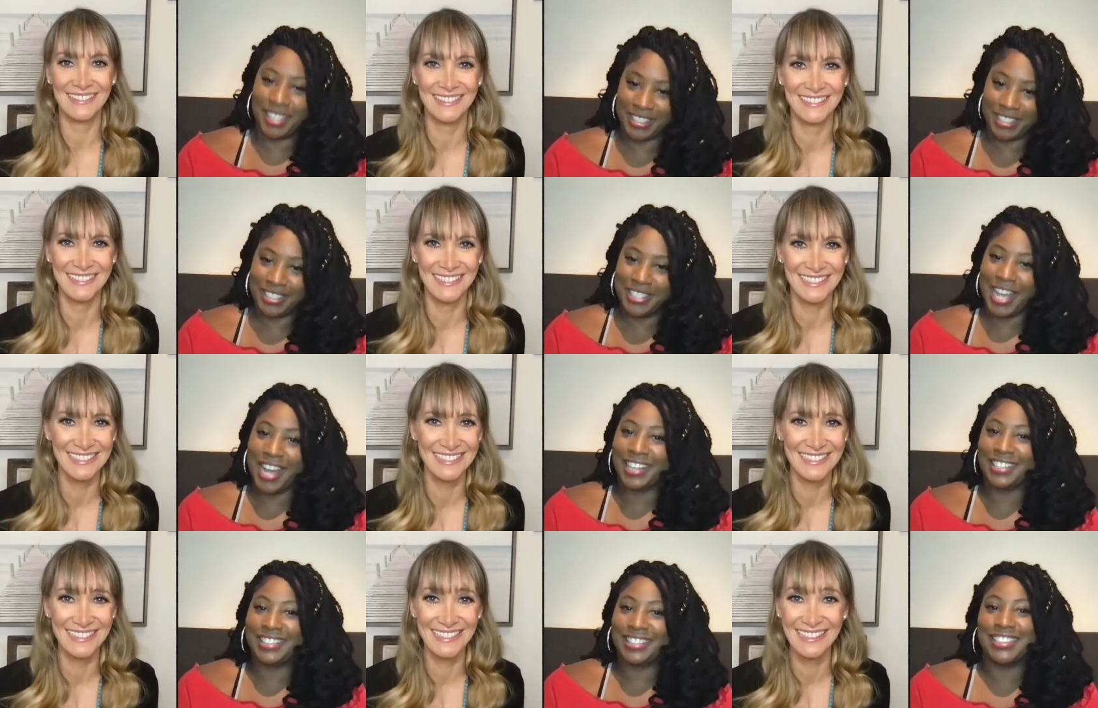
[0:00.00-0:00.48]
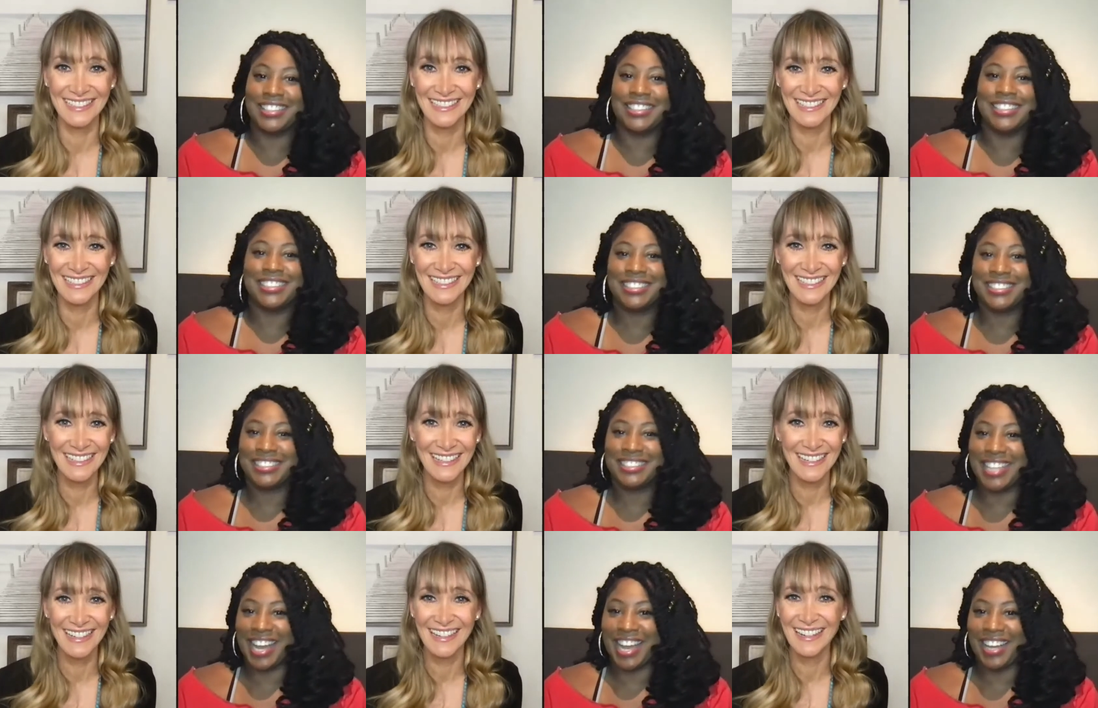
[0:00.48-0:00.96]

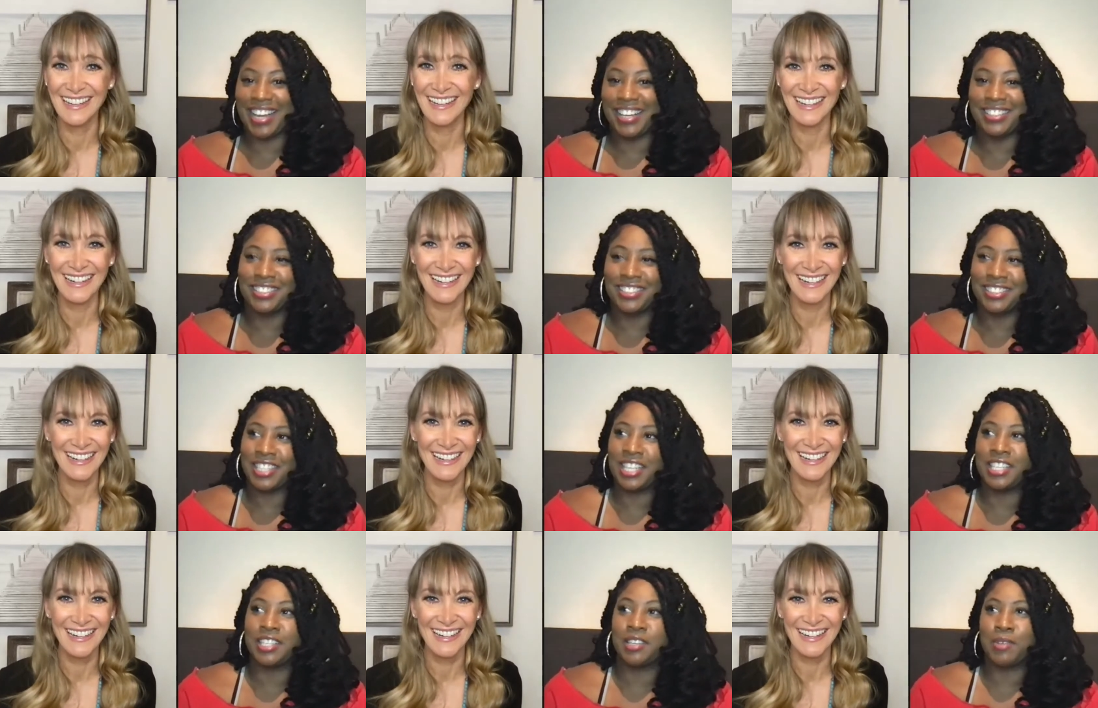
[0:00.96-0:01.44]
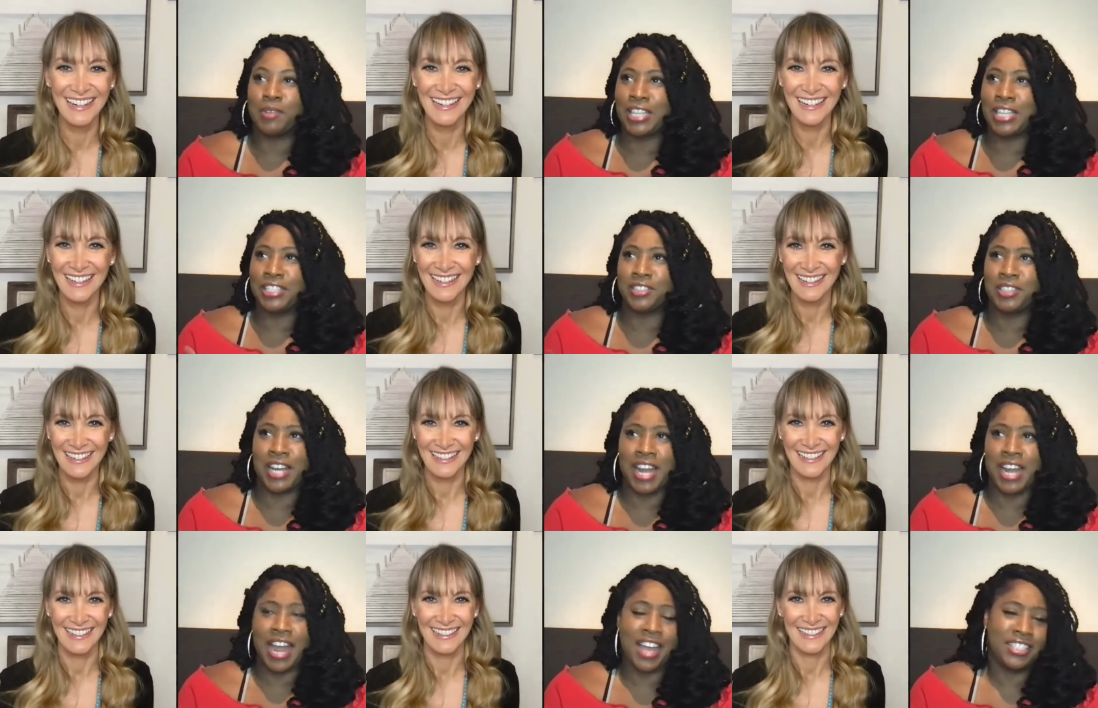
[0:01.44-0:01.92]
Speaker 1: Exactly. Yeah, like
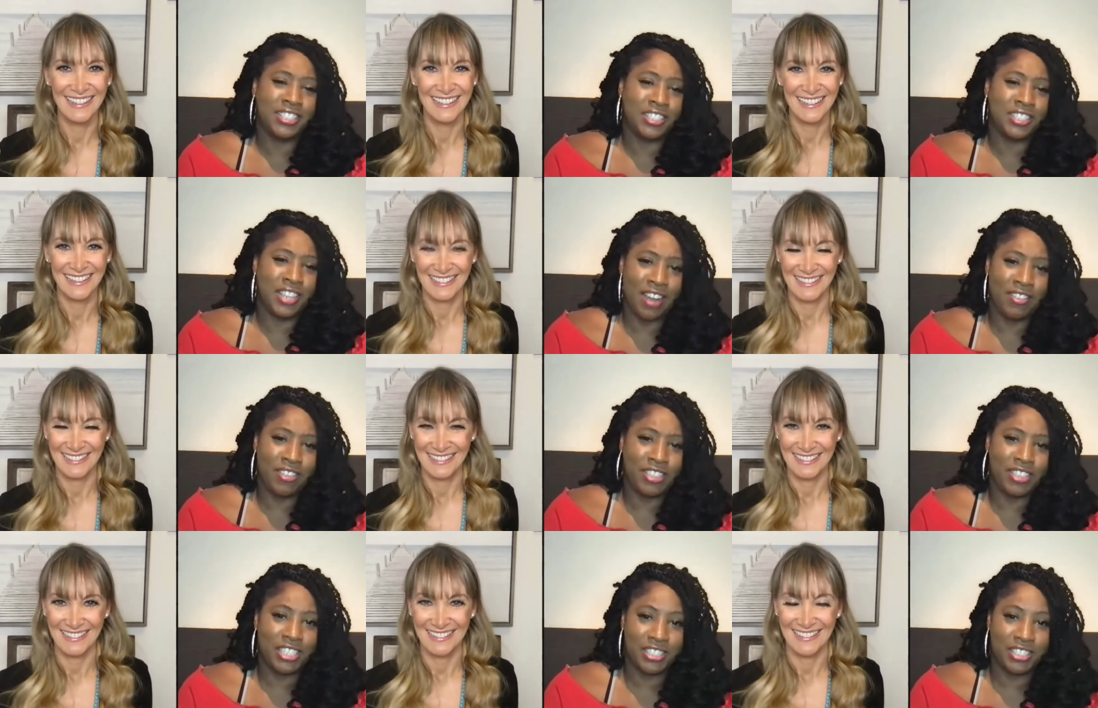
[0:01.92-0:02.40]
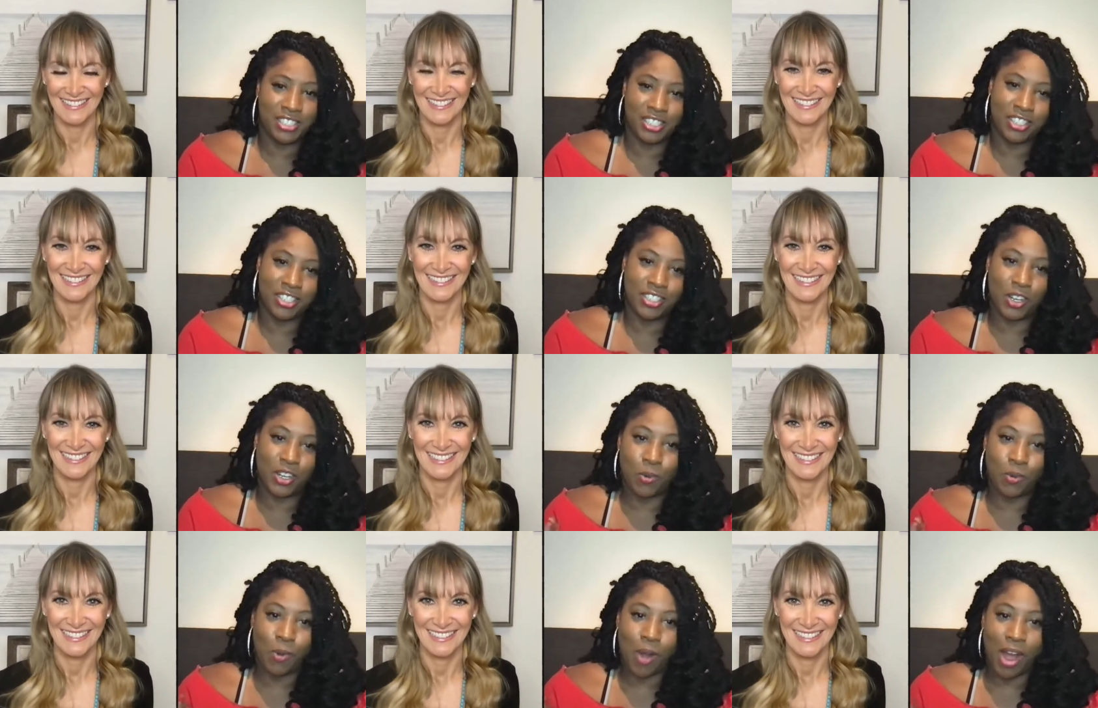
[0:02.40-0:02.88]
while you're as you're having
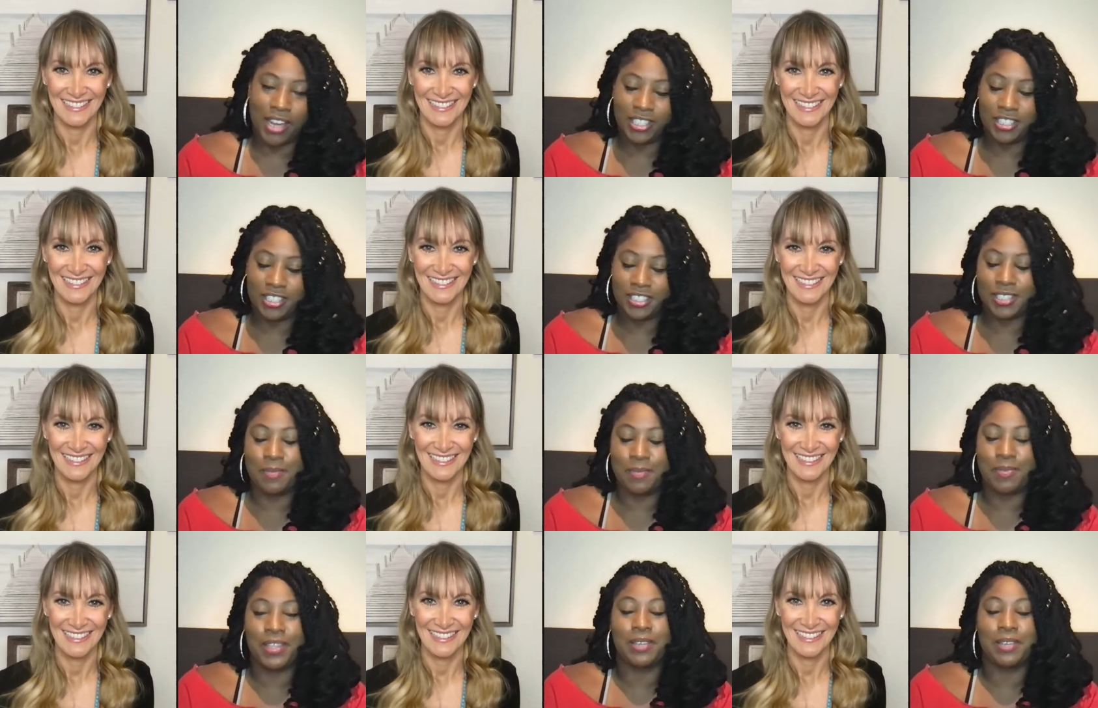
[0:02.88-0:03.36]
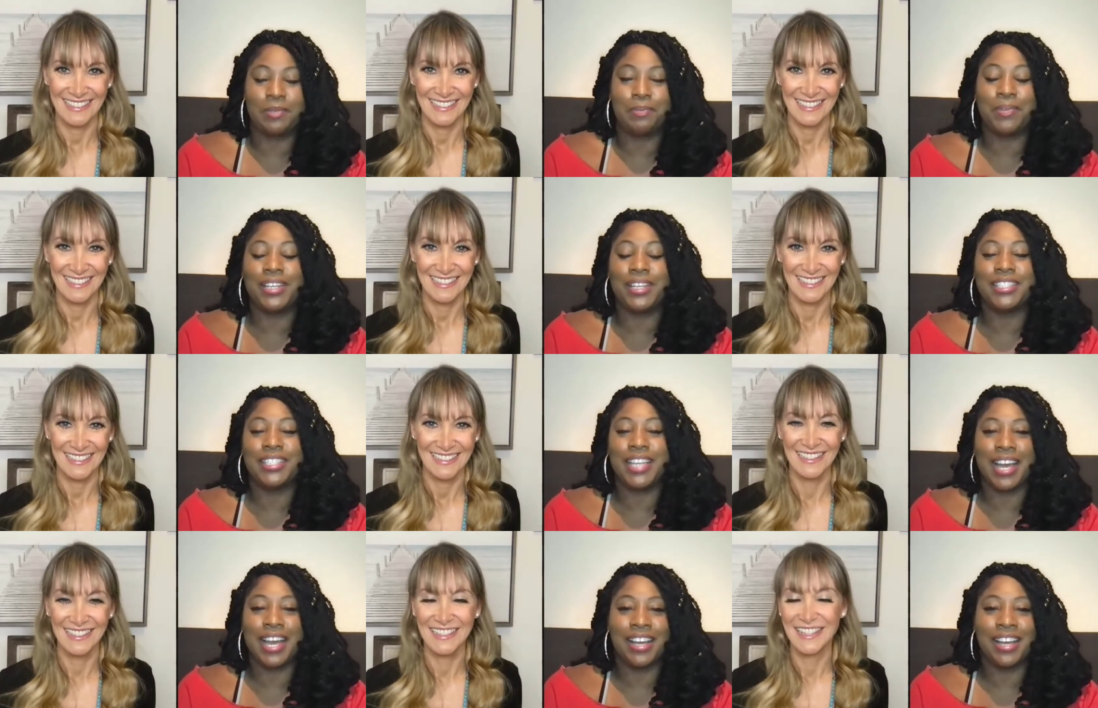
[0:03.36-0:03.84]
dessert or wine or something.
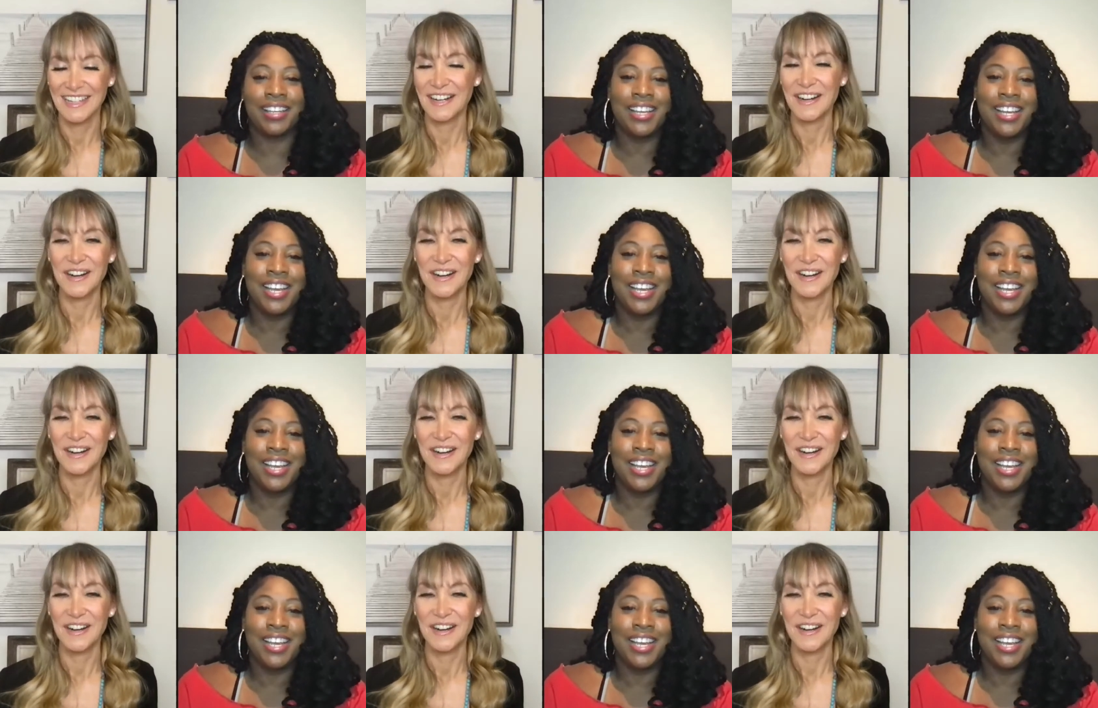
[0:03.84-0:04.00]
But yeah,